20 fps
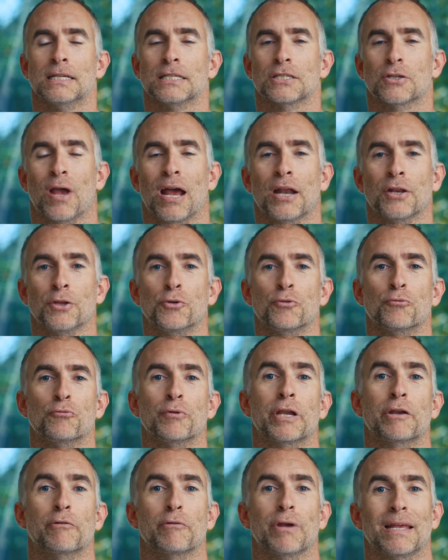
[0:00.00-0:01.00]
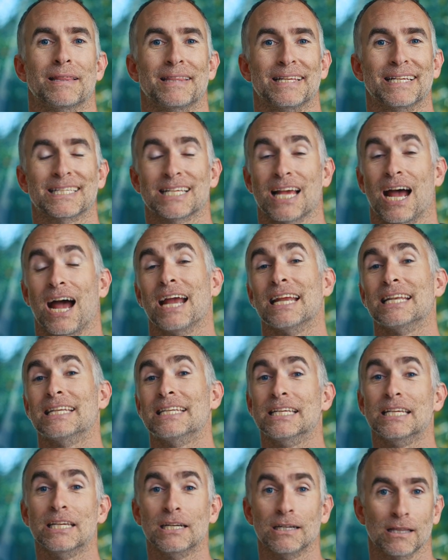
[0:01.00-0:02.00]
So how do you recreate this
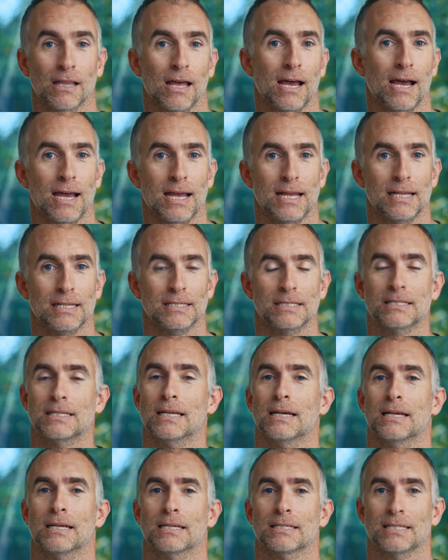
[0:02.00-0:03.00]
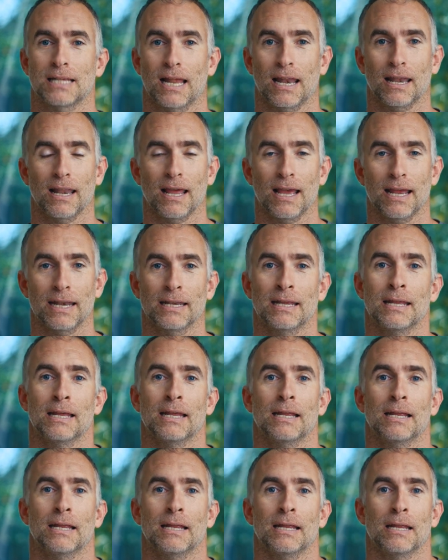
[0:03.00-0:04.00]
idealized sunlight
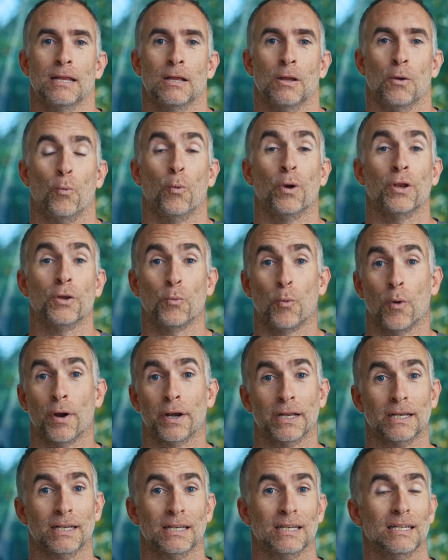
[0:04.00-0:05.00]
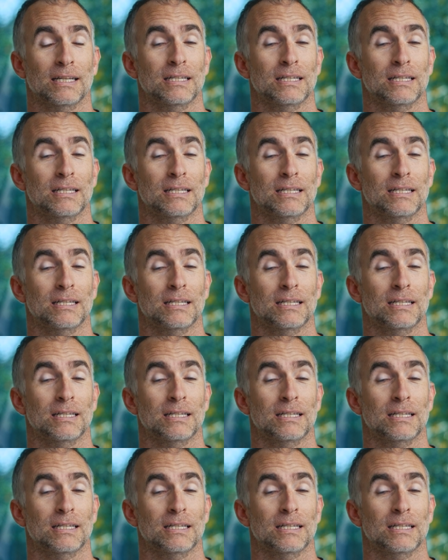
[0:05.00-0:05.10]
when you want it?